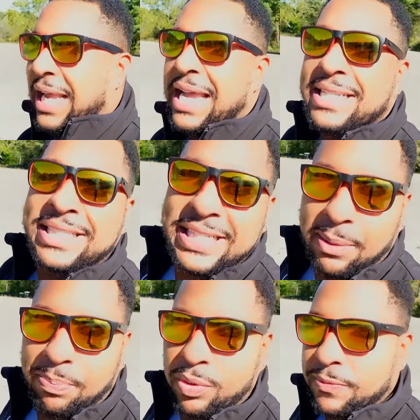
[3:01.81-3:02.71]
It's
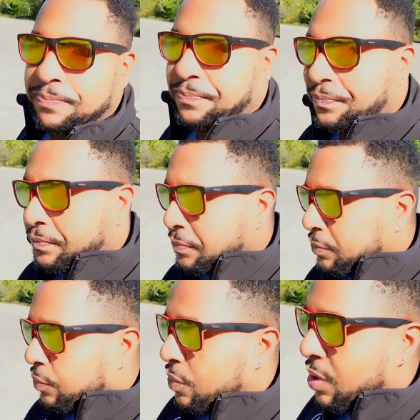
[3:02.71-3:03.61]
simple.
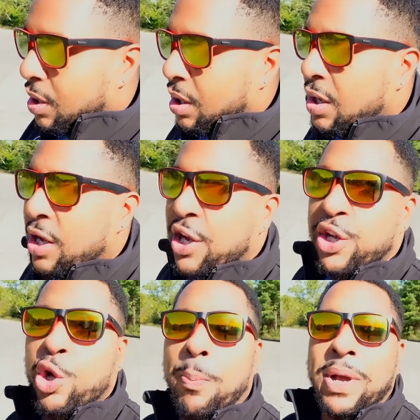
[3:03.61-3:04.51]

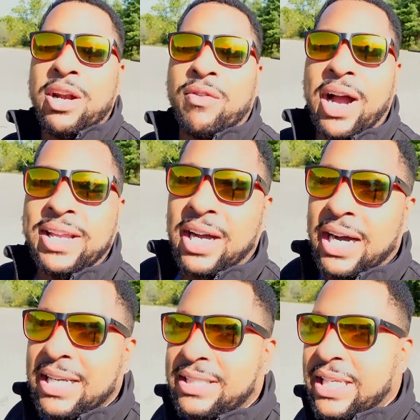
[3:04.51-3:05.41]
You've been around your
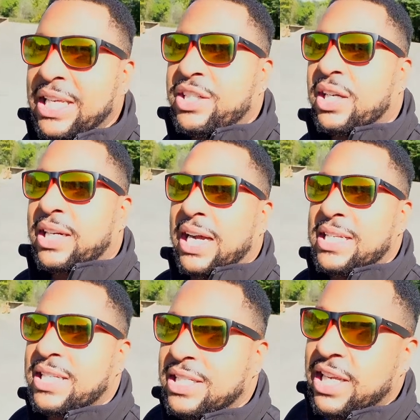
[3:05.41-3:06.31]
aunties, your
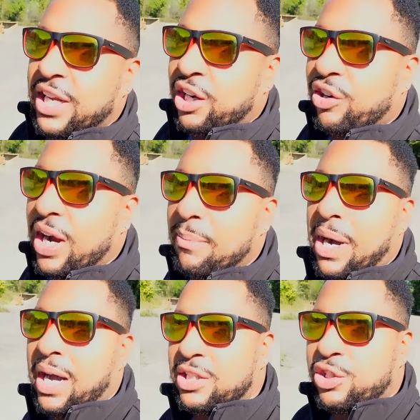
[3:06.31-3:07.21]
cousins, and your
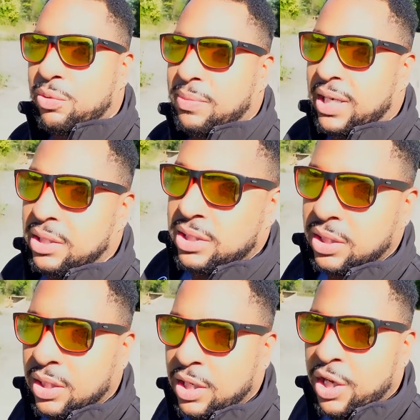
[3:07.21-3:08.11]
grandmas too much.
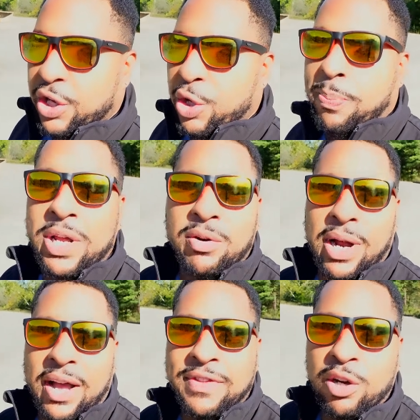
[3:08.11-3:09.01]
You've been
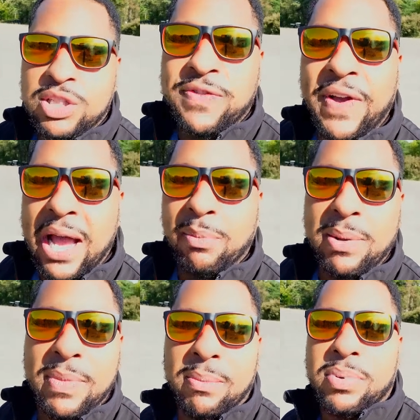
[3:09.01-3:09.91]
around those
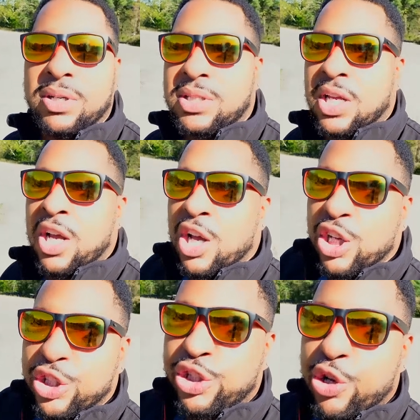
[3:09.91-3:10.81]
family members
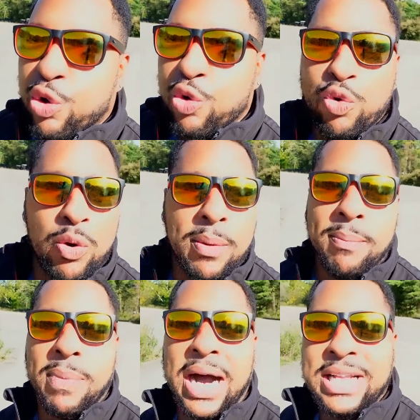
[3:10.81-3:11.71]
too
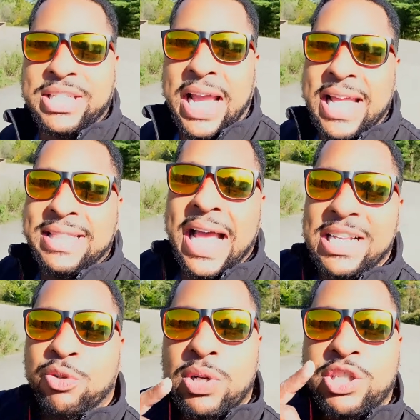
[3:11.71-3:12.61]
much, and
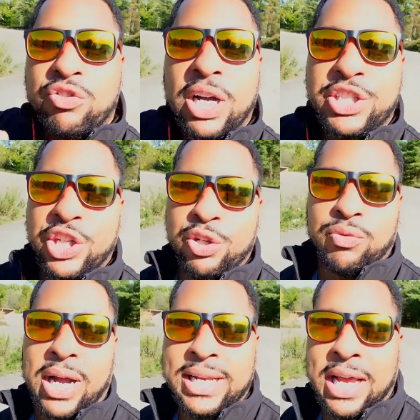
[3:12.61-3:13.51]
that's what's crutching
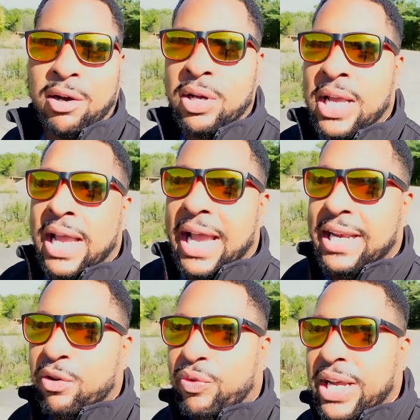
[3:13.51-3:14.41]
you right now.
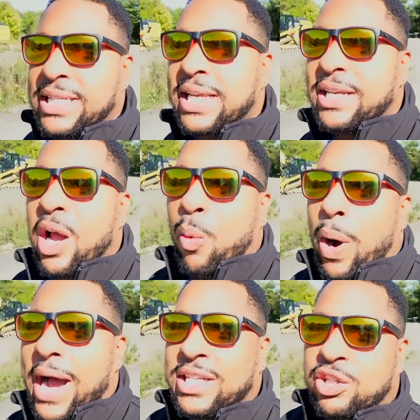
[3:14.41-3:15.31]
And the reason
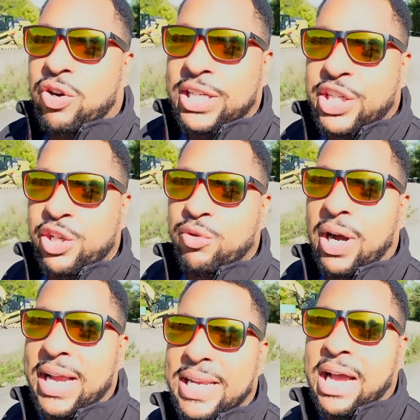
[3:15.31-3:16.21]
why it's crutching you
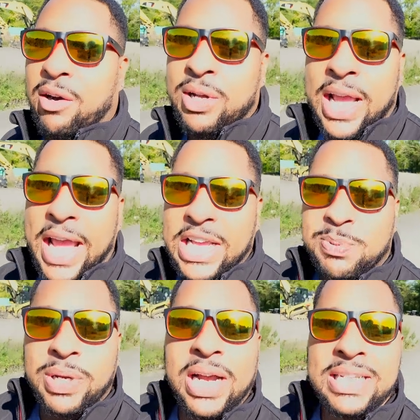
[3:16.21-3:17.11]
right now
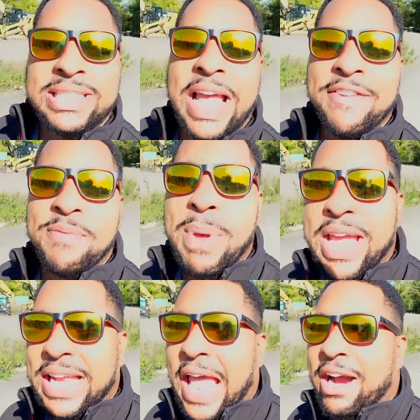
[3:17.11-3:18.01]
is because they've
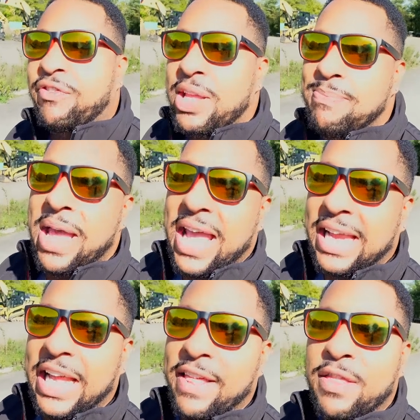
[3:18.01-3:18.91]
made every
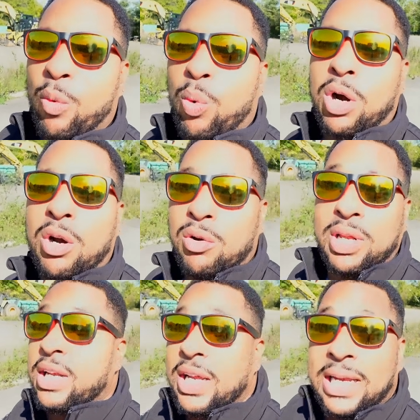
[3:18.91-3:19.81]
man in the
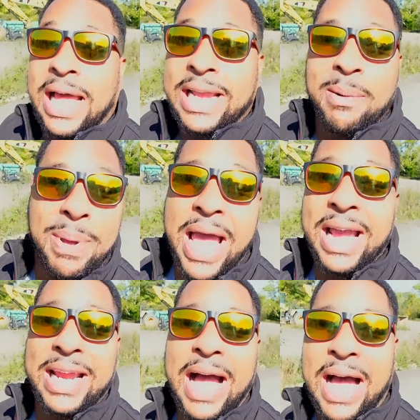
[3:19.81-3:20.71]
world look like a
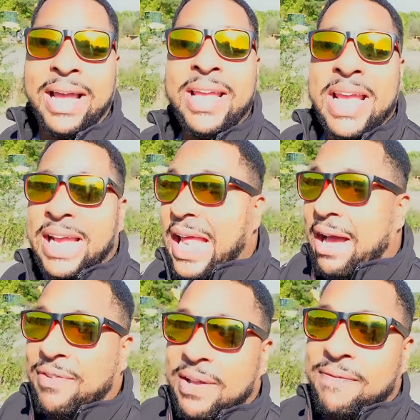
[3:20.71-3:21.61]
bad guy and
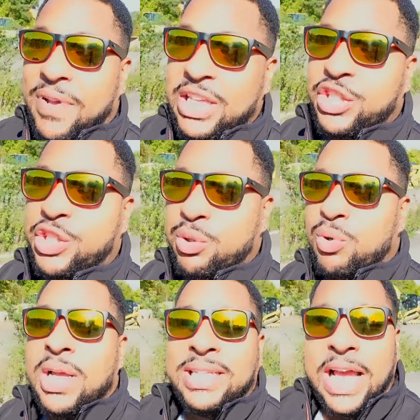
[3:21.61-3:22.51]
have convinced
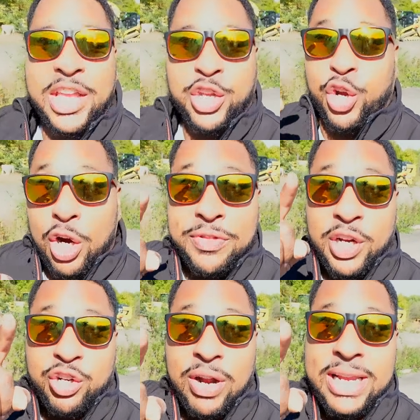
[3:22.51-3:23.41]
you that you're
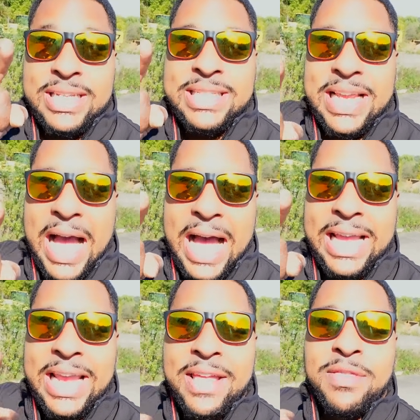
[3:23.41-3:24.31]
the greatest
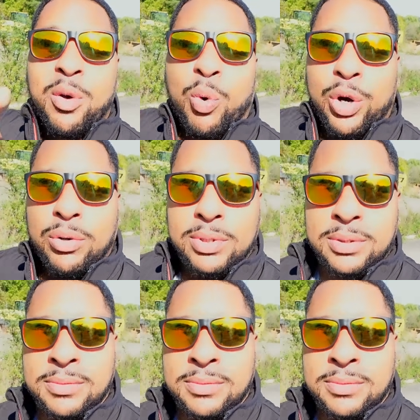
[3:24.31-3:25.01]
guy in the world.